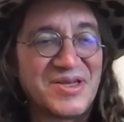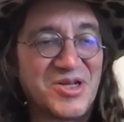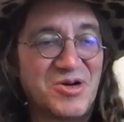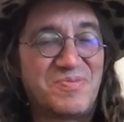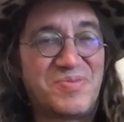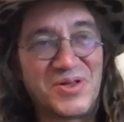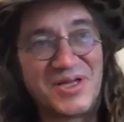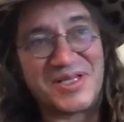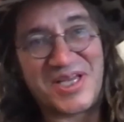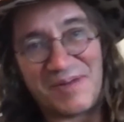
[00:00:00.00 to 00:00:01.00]
you know, pull
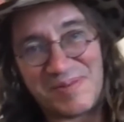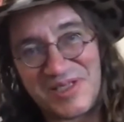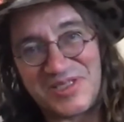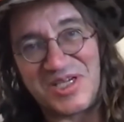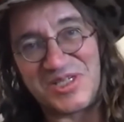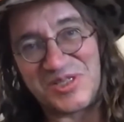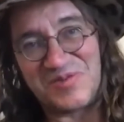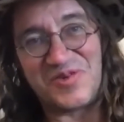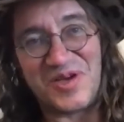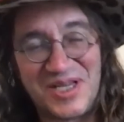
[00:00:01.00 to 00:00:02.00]
in capitalization
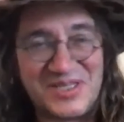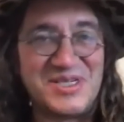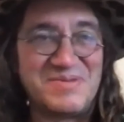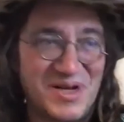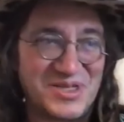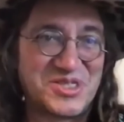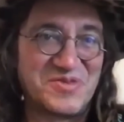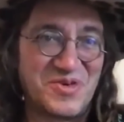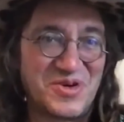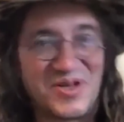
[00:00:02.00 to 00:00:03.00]
for 18 months
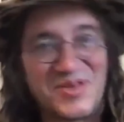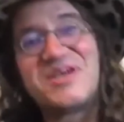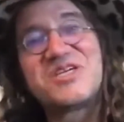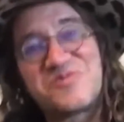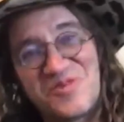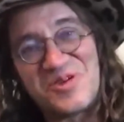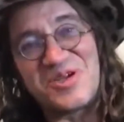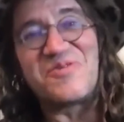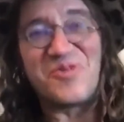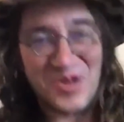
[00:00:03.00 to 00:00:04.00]
of work on this, for
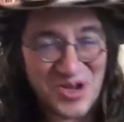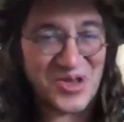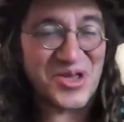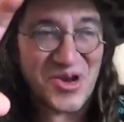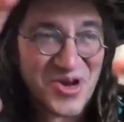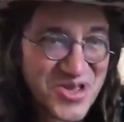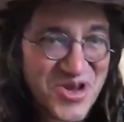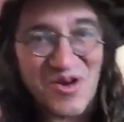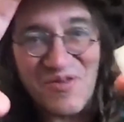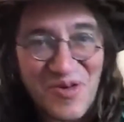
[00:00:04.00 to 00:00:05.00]

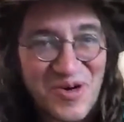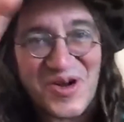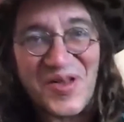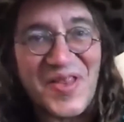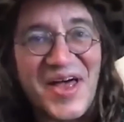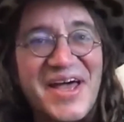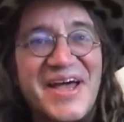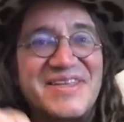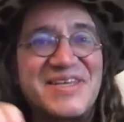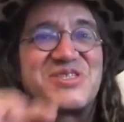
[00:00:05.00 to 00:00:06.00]
year of work on
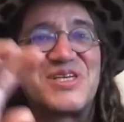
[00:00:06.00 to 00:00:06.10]
that, and